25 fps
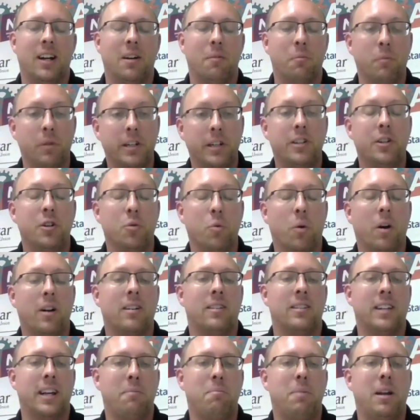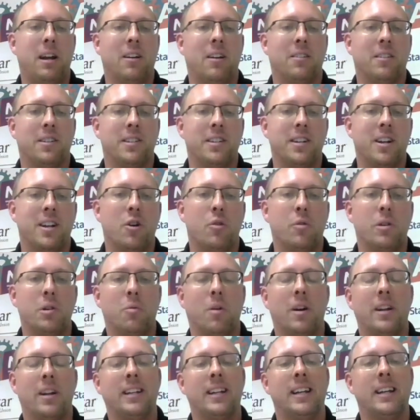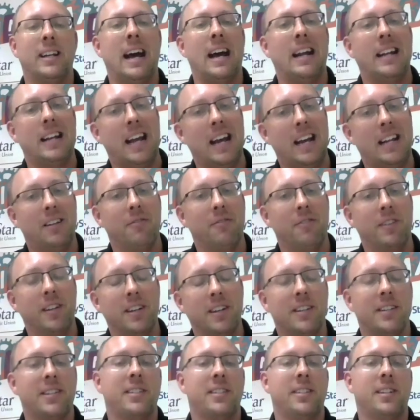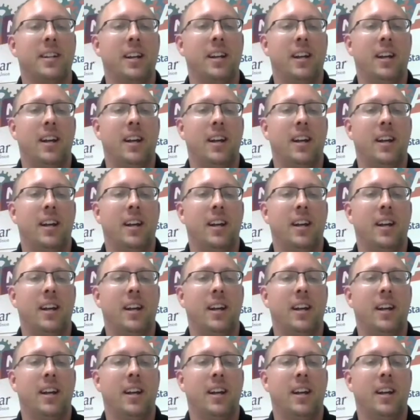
we do want to let parents know. We want to get out ahead of this